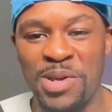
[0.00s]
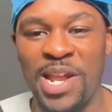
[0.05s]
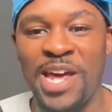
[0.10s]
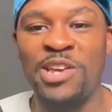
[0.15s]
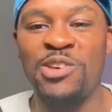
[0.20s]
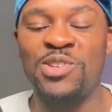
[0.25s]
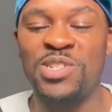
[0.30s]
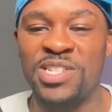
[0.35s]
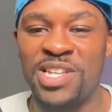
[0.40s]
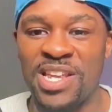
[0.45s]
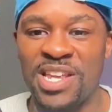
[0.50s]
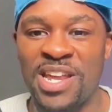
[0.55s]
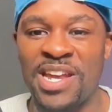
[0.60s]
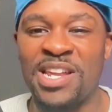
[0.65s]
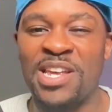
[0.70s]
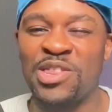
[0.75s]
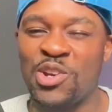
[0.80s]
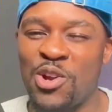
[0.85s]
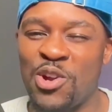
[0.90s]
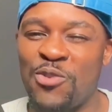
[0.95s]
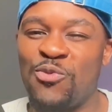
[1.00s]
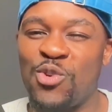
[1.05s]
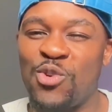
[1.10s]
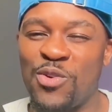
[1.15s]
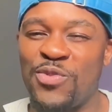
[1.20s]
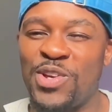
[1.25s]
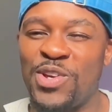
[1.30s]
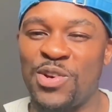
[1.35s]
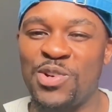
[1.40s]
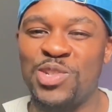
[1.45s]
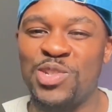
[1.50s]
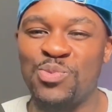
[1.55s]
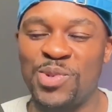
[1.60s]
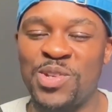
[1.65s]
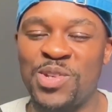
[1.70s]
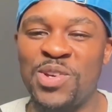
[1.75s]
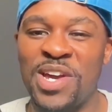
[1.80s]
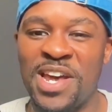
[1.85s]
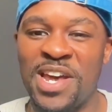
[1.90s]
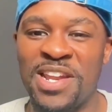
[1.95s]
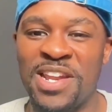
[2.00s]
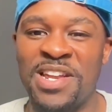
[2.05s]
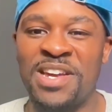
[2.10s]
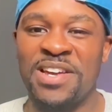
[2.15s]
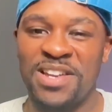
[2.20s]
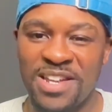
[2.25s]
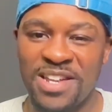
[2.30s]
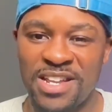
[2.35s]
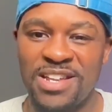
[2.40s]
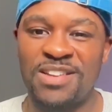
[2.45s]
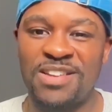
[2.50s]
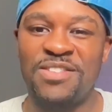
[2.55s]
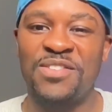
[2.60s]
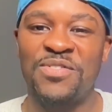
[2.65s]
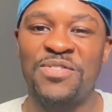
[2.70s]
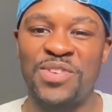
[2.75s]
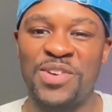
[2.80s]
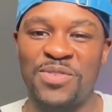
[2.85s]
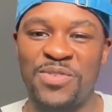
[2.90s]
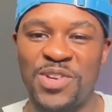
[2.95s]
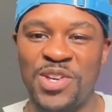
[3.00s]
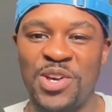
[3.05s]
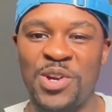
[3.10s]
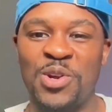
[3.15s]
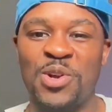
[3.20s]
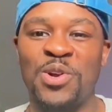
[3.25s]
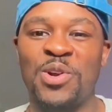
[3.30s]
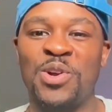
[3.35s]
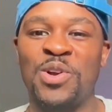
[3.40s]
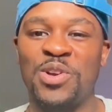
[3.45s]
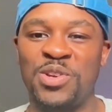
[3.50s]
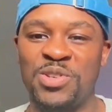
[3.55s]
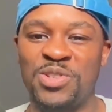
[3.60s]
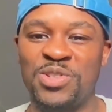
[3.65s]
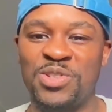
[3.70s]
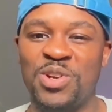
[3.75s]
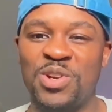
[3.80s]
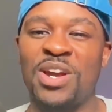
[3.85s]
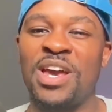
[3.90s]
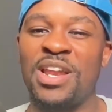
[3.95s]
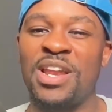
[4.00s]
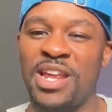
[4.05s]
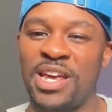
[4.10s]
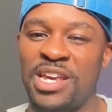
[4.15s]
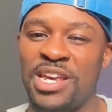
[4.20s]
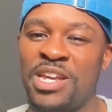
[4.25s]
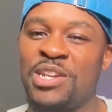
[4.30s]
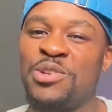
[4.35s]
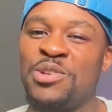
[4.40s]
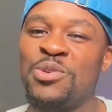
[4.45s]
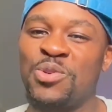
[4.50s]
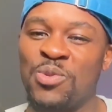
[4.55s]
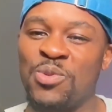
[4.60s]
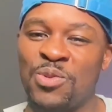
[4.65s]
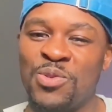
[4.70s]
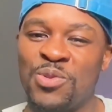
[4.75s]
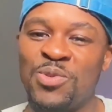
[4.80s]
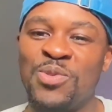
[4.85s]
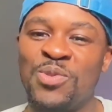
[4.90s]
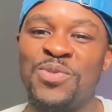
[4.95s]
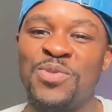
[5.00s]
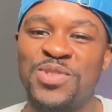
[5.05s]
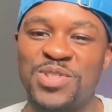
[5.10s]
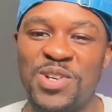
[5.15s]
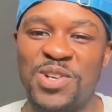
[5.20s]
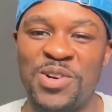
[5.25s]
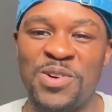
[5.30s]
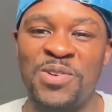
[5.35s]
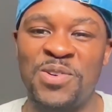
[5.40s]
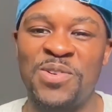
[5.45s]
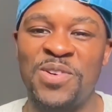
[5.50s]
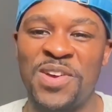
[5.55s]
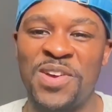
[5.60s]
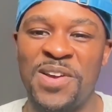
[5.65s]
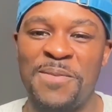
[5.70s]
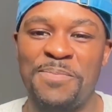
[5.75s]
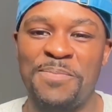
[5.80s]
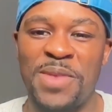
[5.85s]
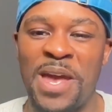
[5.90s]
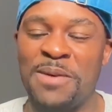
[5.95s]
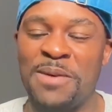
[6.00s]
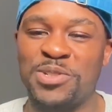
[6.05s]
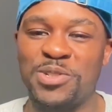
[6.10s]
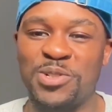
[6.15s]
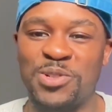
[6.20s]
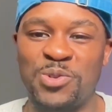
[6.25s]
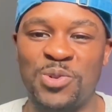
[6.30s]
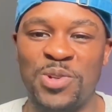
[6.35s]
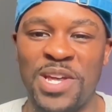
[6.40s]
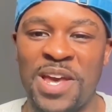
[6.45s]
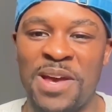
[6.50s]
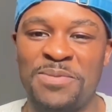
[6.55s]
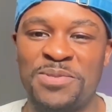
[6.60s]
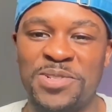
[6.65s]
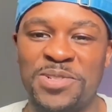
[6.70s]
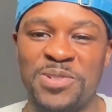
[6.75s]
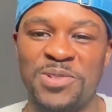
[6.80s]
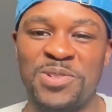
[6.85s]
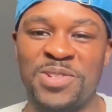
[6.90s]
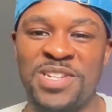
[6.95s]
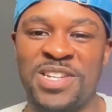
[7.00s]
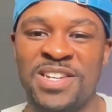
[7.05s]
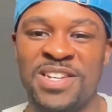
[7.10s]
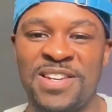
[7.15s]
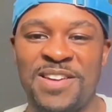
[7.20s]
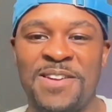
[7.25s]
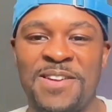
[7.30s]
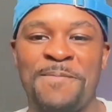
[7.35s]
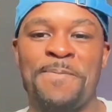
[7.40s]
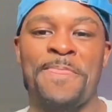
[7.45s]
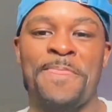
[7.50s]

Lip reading: But like you said, like the third, fourth year is when you kind of fifth year, you start kind of like getting your groove. So absolutely, absolutely.